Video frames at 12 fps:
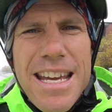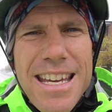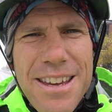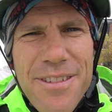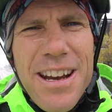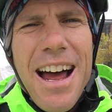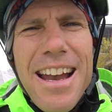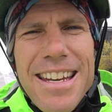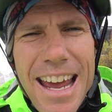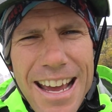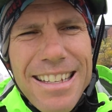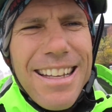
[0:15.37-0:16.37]
even on
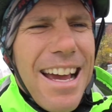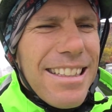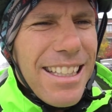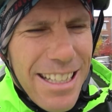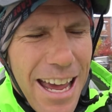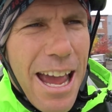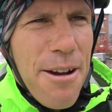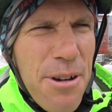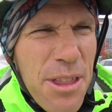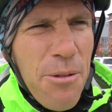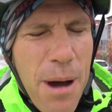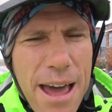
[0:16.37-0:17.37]
days like today when
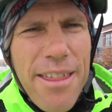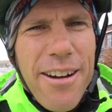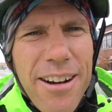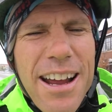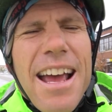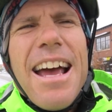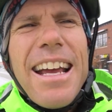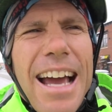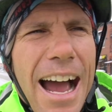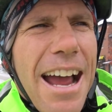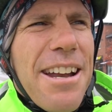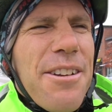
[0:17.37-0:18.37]
the weather
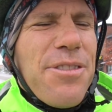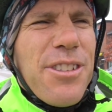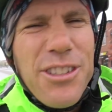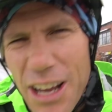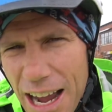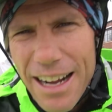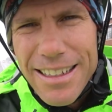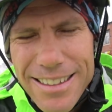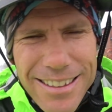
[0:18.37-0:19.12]
kind of sucks.